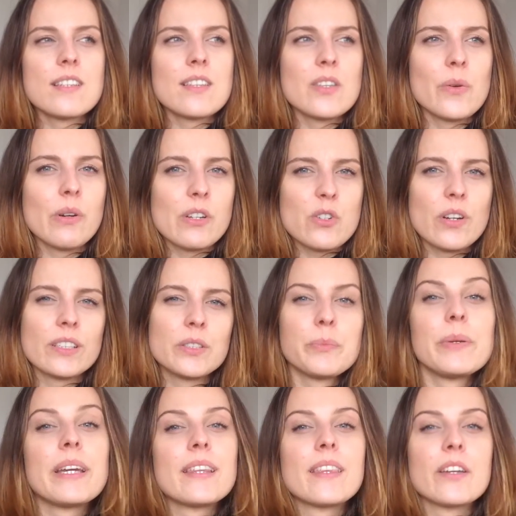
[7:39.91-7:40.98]
So I tried to
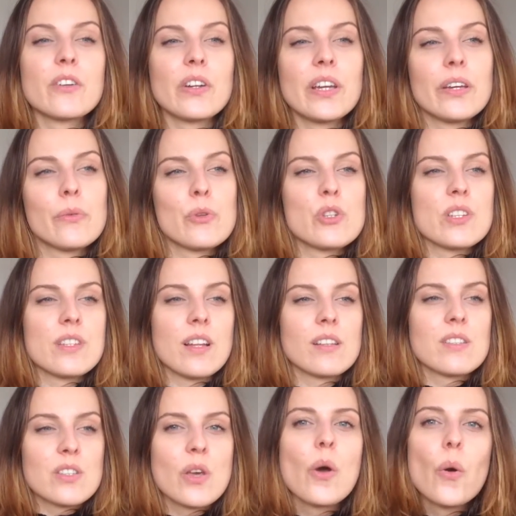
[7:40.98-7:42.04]
pick the grey, which is
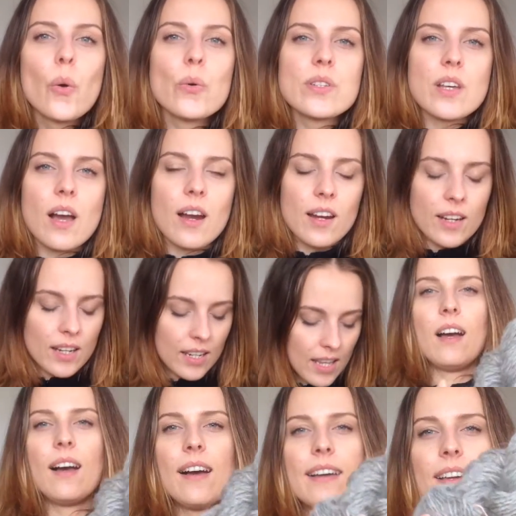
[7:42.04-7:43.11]
not so dark.
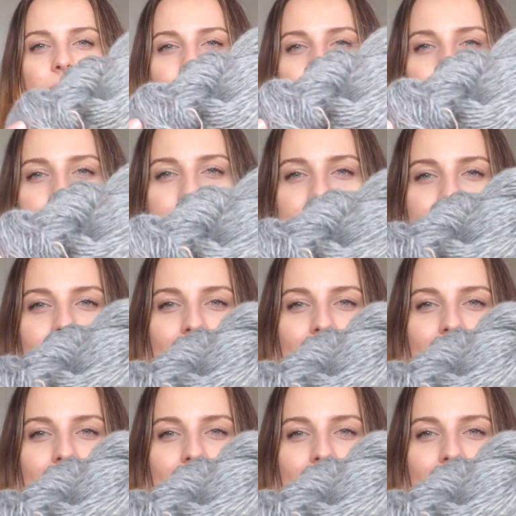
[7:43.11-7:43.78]
I got